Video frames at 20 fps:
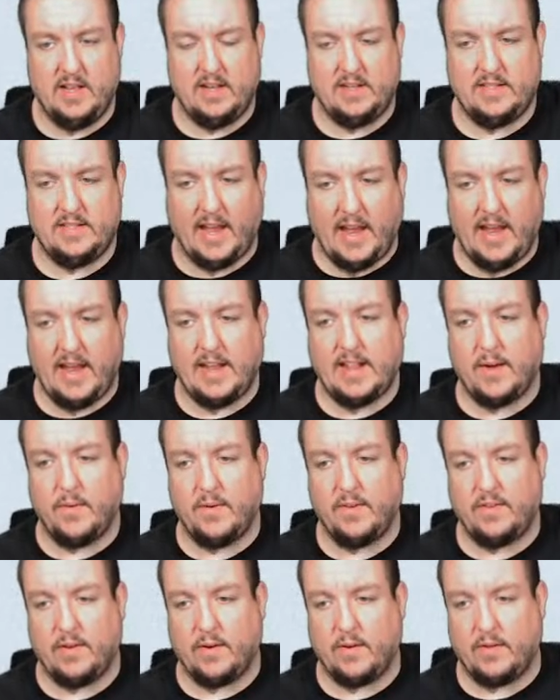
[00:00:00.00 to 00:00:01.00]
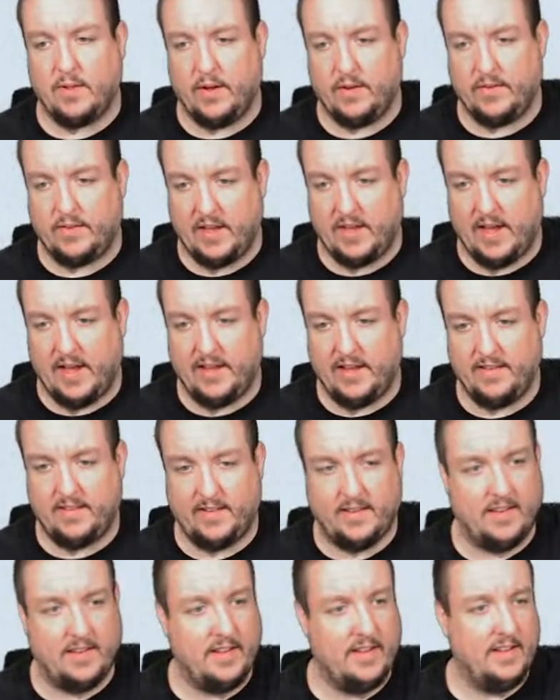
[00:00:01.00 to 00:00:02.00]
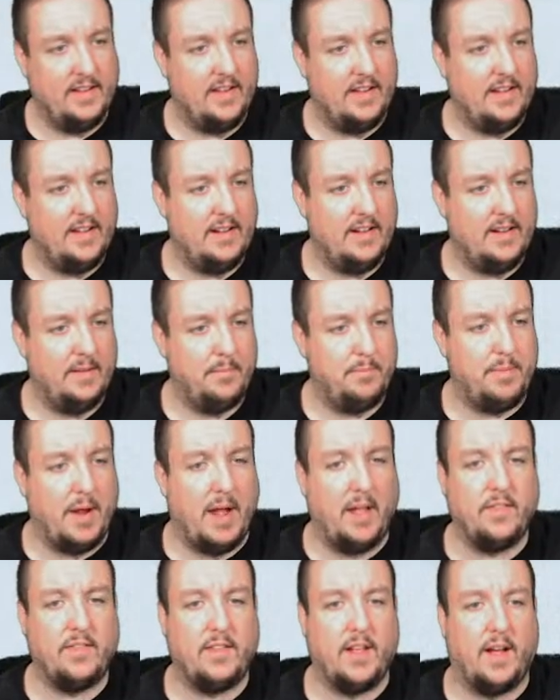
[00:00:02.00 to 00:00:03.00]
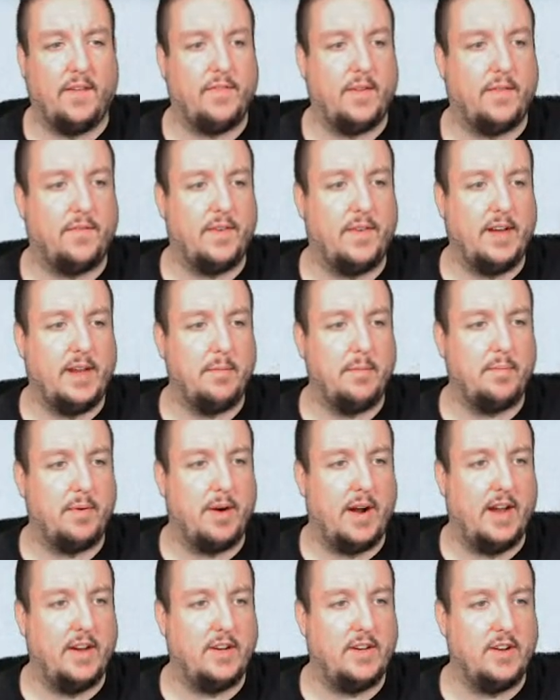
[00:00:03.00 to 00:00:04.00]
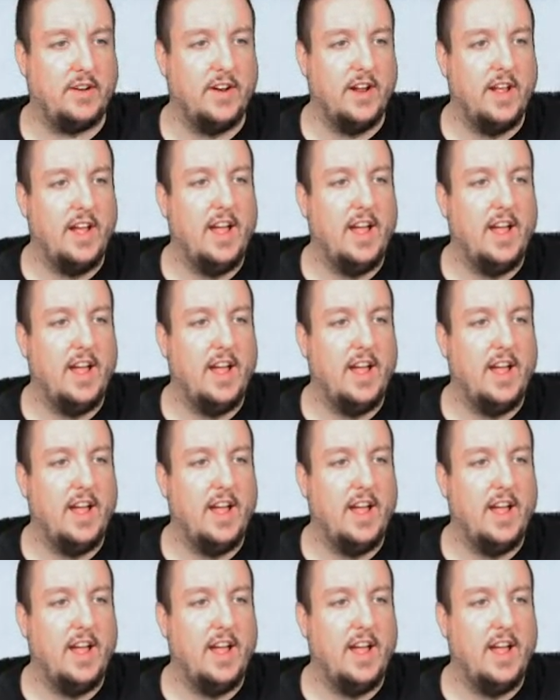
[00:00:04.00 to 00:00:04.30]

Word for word: Dang it, that was so close, guys. Bounced off the freaking prize chute.